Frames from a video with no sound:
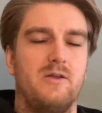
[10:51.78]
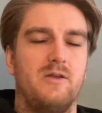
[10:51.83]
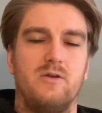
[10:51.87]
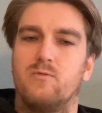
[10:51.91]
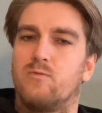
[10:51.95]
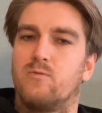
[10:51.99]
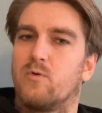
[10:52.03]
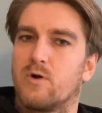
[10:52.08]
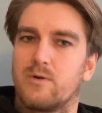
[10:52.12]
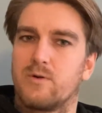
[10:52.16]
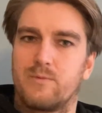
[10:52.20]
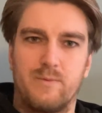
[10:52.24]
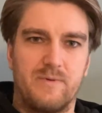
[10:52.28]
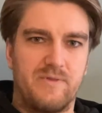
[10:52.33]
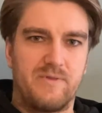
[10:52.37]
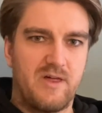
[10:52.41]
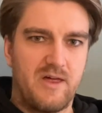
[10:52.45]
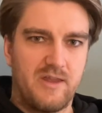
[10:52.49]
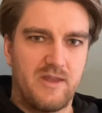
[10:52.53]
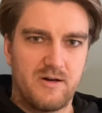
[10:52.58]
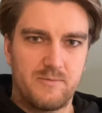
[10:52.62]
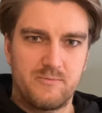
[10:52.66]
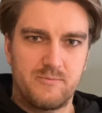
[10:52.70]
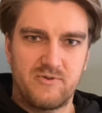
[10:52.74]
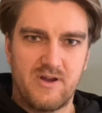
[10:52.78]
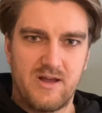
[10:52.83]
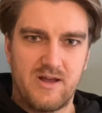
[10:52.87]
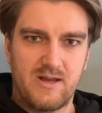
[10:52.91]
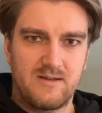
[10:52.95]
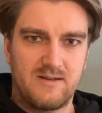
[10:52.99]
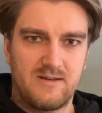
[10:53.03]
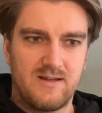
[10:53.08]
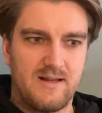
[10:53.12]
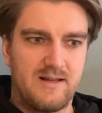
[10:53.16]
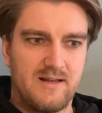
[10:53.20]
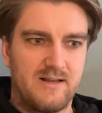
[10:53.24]
worked with other
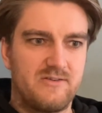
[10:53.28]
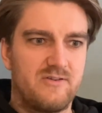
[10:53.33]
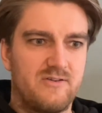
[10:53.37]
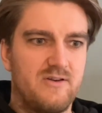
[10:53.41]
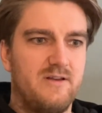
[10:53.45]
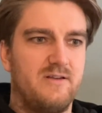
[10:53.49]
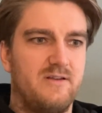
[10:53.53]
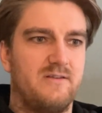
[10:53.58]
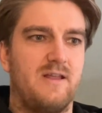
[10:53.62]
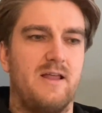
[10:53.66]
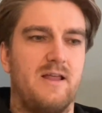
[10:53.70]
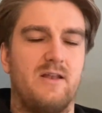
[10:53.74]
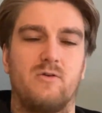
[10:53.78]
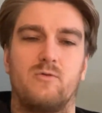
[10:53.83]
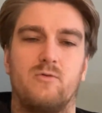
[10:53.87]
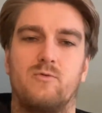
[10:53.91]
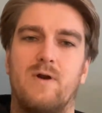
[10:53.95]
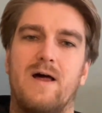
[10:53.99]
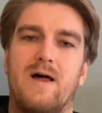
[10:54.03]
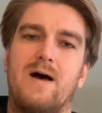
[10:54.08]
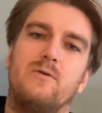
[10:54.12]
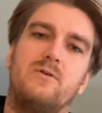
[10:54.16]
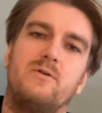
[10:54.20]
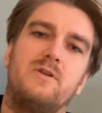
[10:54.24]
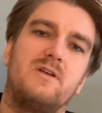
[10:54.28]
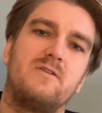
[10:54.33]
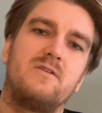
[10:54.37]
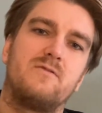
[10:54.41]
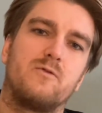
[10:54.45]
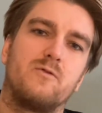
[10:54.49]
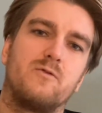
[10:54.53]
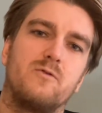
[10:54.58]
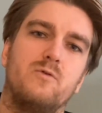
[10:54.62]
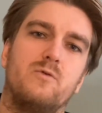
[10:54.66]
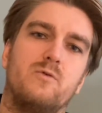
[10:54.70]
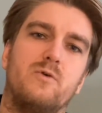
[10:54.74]
psychedelics. Then grounding
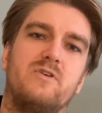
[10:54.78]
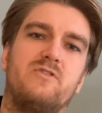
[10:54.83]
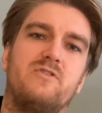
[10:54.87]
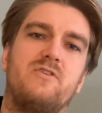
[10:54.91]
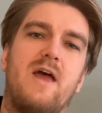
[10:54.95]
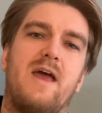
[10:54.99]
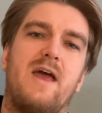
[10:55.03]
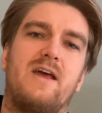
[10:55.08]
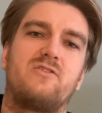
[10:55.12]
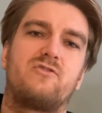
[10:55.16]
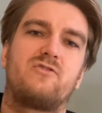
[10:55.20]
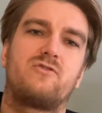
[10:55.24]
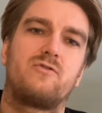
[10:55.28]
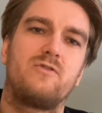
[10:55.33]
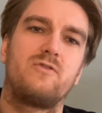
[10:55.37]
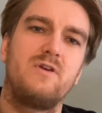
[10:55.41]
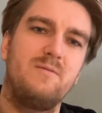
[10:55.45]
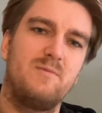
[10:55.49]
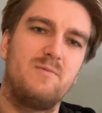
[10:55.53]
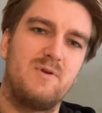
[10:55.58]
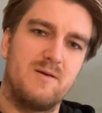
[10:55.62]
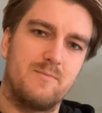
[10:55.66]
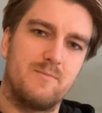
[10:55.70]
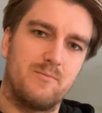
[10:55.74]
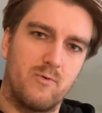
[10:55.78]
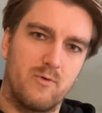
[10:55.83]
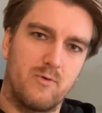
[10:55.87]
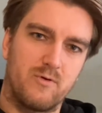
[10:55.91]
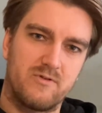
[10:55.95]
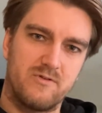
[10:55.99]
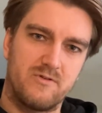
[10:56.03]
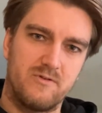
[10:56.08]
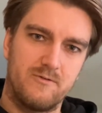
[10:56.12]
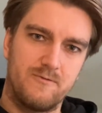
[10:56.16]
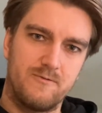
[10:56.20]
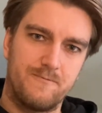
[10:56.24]
for you is extremely
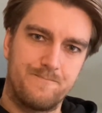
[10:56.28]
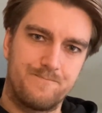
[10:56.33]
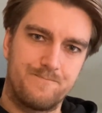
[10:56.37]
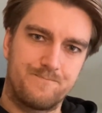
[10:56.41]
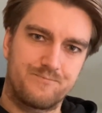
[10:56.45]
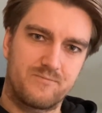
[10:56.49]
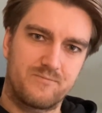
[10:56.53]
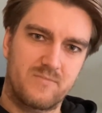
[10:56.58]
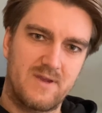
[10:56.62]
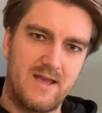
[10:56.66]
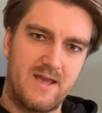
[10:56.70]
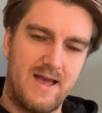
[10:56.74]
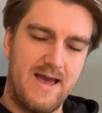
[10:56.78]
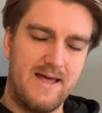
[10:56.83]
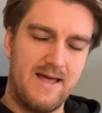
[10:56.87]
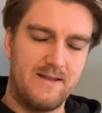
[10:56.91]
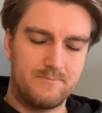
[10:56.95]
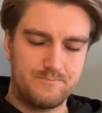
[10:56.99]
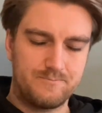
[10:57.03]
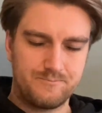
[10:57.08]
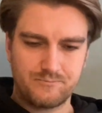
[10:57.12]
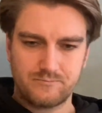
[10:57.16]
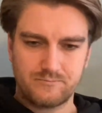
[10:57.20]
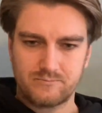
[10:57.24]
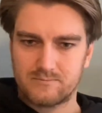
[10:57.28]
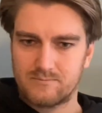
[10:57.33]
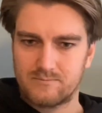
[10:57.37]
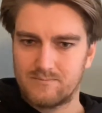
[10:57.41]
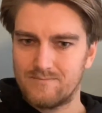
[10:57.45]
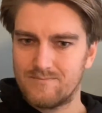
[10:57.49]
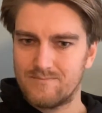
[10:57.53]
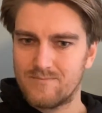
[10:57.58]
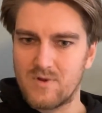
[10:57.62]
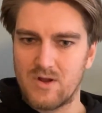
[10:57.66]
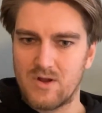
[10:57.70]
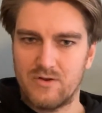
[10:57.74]
important. And
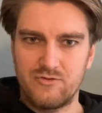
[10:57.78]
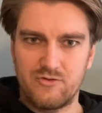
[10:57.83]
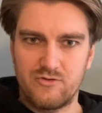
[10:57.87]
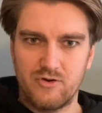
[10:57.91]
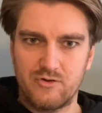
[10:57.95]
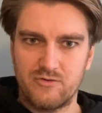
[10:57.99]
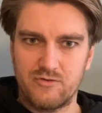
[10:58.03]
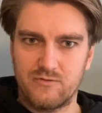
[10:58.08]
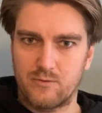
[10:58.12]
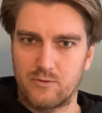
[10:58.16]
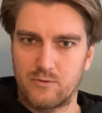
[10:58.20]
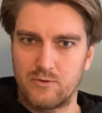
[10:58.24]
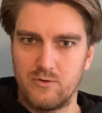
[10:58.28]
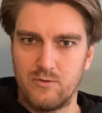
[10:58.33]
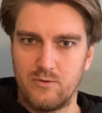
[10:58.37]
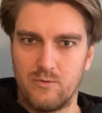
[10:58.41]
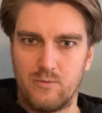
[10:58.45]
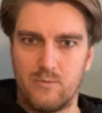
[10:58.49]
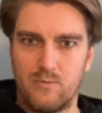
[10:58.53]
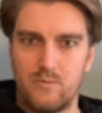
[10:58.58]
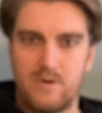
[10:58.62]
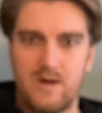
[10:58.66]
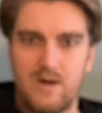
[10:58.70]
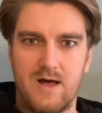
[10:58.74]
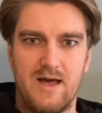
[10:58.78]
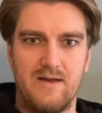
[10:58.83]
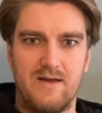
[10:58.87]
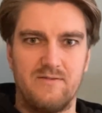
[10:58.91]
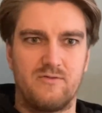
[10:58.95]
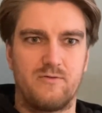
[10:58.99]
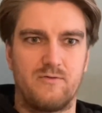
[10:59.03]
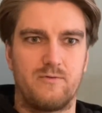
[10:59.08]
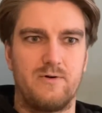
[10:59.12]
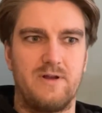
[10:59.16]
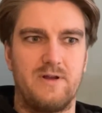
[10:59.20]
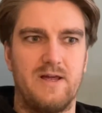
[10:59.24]
just for you, I've
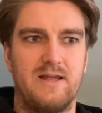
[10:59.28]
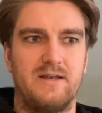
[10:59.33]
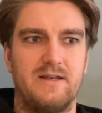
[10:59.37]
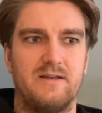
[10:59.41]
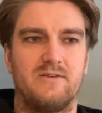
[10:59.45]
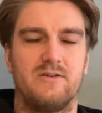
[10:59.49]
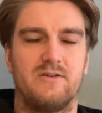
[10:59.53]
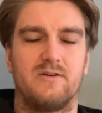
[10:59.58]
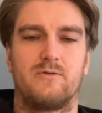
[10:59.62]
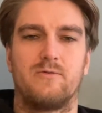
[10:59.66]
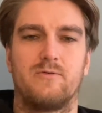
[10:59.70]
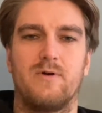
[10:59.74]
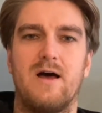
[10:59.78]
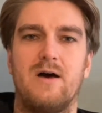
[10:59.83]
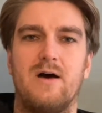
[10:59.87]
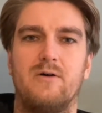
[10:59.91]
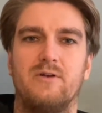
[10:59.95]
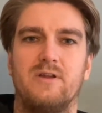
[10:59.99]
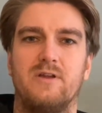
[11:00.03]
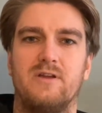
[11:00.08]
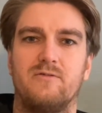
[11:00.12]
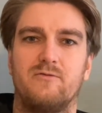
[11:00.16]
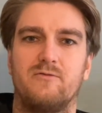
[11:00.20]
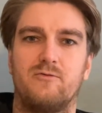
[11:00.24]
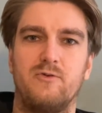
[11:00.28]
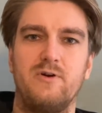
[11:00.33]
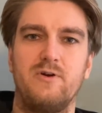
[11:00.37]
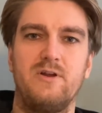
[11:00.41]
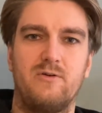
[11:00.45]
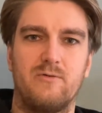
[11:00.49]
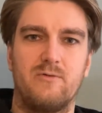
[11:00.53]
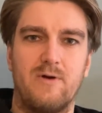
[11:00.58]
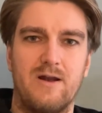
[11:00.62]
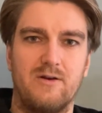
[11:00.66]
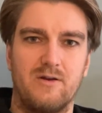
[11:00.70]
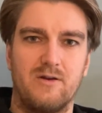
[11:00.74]
created a free
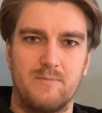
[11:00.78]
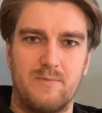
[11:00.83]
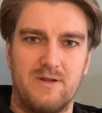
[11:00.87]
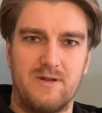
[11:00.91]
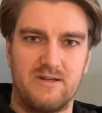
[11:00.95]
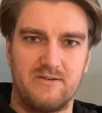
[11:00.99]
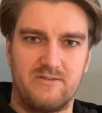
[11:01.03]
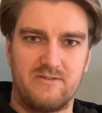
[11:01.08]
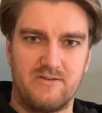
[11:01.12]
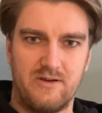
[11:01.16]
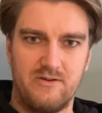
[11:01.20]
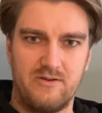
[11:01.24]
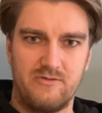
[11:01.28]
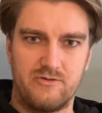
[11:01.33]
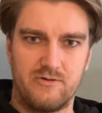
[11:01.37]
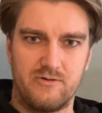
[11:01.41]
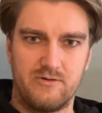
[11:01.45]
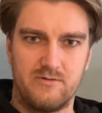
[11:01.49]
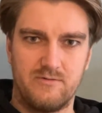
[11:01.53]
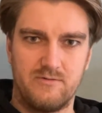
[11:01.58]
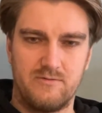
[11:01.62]
grounding meditation,